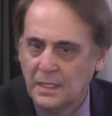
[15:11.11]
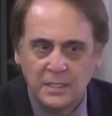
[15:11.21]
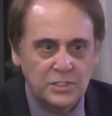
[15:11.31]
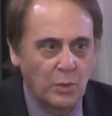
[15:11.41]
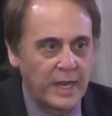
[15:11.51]

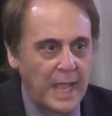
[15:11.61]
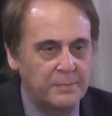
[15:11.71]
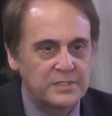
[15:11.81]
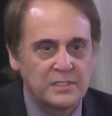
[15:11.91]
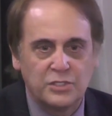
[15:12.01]
So what
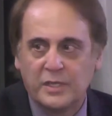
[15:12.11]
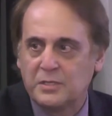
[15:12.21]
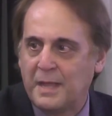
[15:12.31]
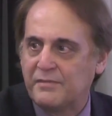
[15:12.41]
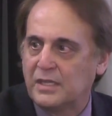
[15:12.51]
happens is you end
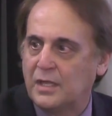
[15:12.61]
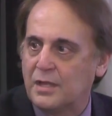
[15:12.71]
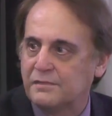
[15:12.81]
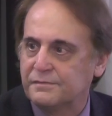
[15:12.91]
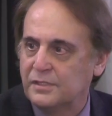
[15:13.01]
up having a
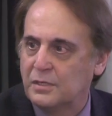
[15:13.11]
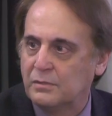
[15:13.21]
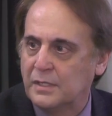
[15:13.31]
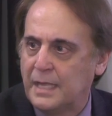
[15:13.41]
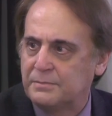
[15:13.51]
lot of
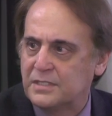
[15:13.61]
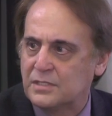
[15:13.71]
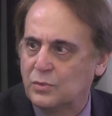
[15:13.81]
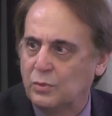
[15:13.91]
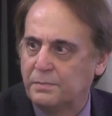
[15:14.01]
empty
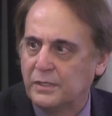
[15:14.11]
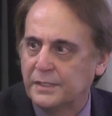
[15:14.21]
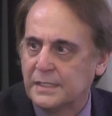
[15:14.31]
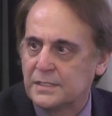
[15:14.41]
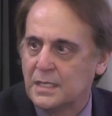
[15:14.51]
school
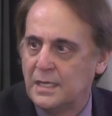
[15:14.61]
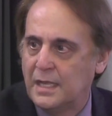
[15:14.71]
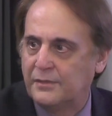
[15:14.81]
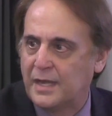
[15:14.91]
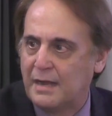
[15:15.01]
buildings,
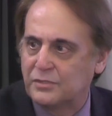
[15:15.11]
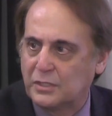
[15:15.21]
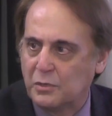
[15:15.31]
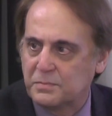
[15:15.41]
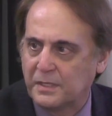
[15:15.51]
and they're having to
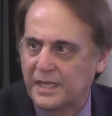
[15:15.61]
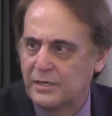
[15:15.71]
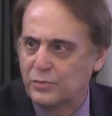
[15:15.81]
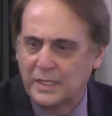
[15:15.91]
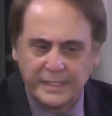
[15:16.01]
close buildings, and
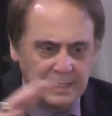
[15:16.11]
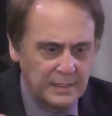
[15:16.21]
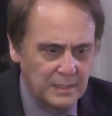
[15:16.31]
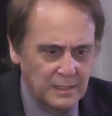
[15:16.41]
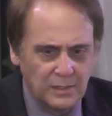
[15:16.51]
it really
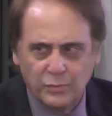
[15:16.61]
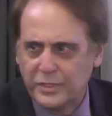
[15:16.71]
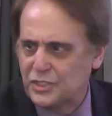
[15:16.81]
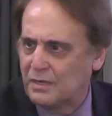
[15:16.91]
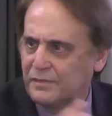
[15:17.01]

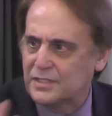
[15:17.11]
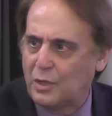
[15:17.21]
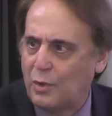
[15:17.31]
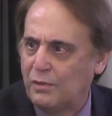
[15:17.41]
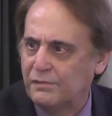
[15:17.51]
reshuffles the
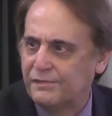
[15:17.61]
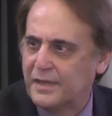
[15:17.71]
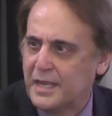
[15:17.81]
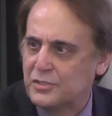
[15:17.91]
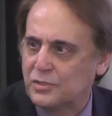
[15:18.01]
whole
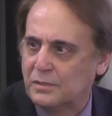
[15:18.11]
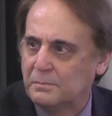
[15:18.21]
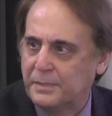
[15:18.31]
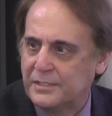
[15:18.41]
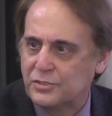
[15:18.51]
financial
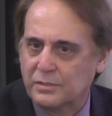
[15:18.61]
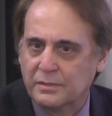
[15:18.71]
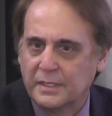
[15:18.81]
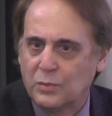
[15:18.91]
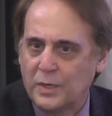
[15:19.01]
picture
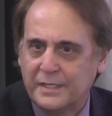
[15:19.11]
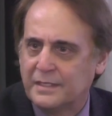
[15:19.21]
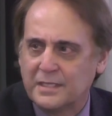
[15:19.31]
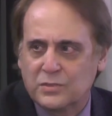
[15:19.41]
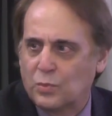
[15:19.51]
in a way
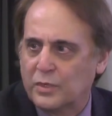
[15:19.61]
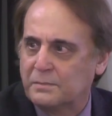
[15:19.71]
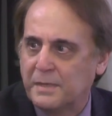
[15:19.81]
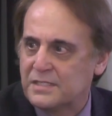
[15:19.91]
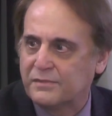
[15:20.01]
that doesn't
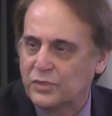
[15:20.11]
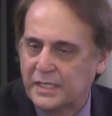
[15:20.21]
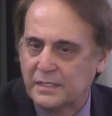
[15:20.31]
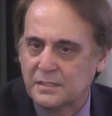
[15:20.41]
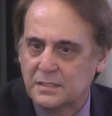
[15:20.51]
work best for
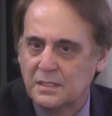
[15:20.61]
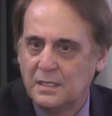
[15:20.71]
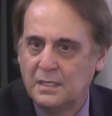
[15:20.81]
kids.